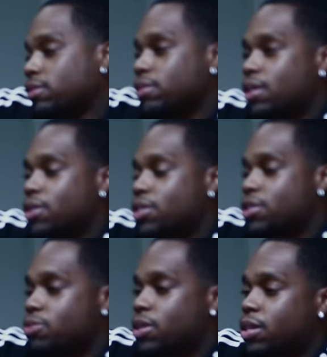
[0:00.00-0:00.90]
you know,
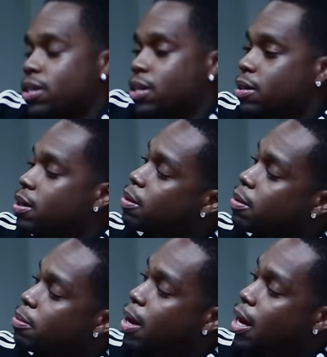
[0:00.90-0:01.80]
this is
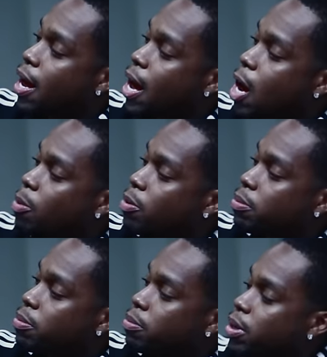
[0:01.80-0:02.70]
about an
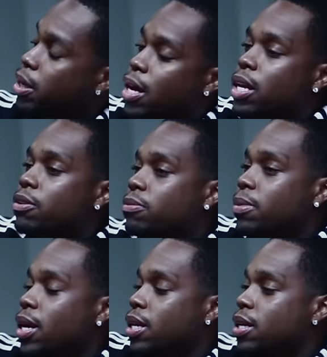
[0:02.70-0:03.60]
album me and Hella
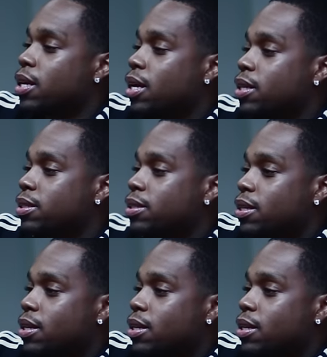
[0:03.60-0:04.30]
made together.